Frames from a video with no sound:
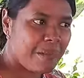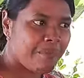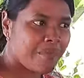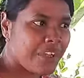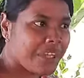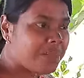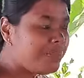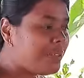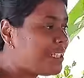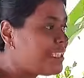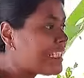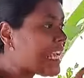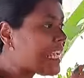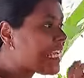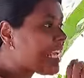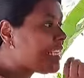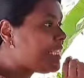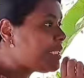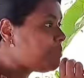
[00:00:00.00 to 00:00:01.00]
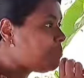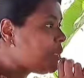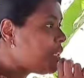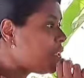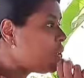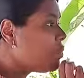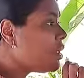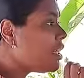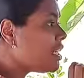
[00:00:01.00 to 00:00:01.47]
That means I can
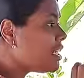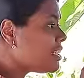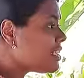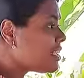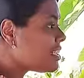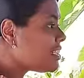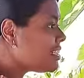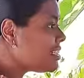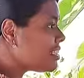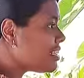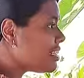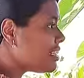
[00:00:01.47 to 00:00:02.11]
speak words